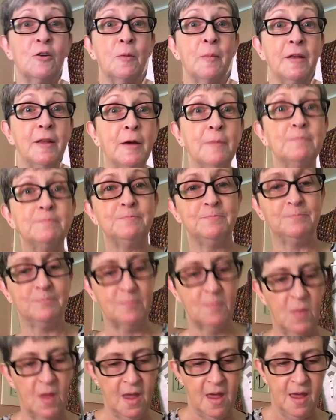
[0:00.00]
about that.
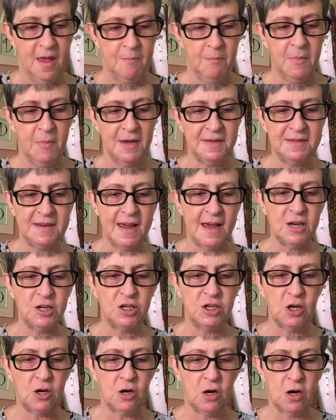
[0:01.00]

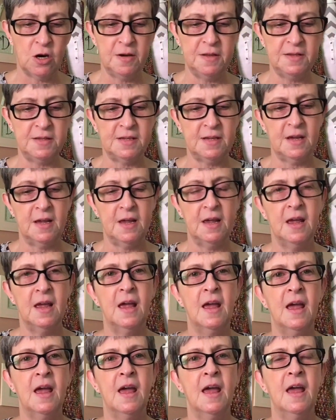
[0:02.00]
Mustache Yarns,
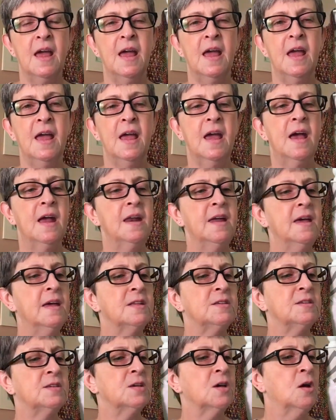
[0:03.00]
and
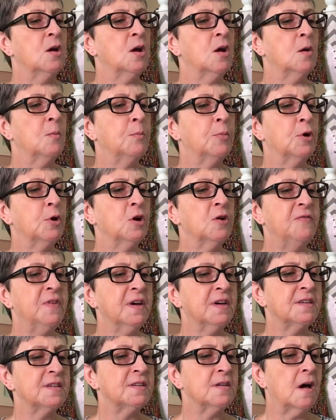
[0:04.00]
it's
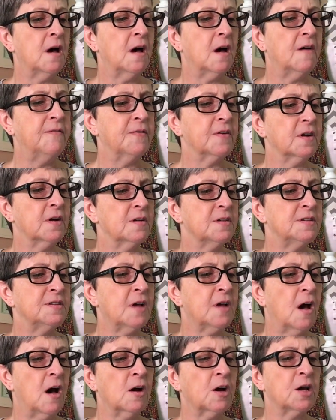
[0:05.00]
Perfect Soft
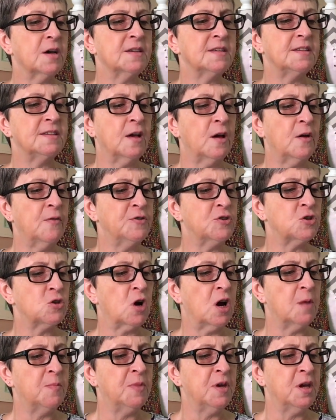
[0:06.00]
Sock
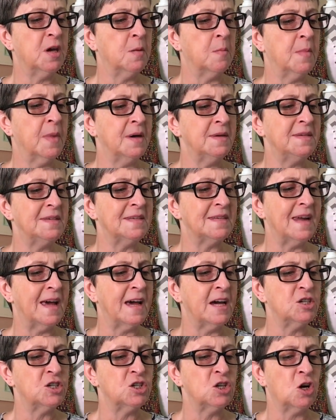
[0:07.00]
Self-Striping
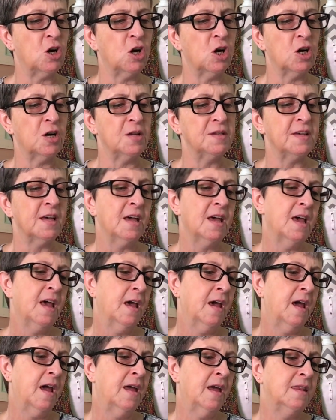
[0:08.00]
Mustache Yarns,
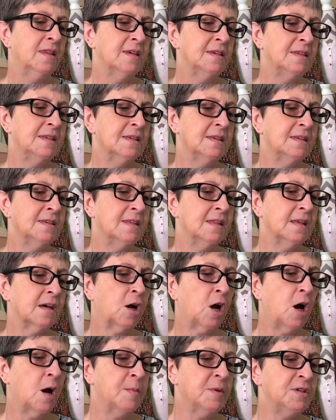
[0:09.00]
and this is the
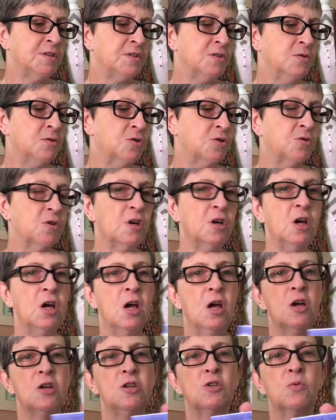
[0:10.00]
Kama Sutra
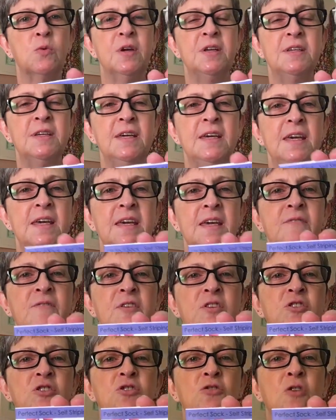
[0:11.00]
20
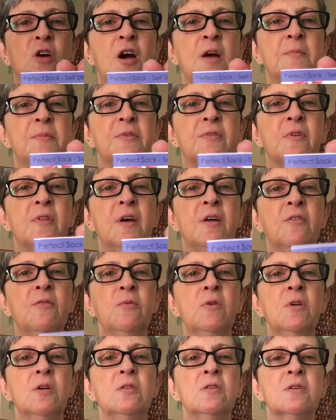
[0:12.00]
even stripes, so that's
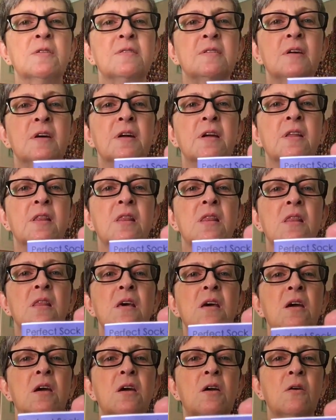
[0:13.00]
what it looks like
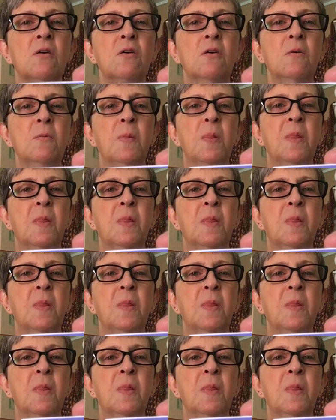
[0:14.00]
there.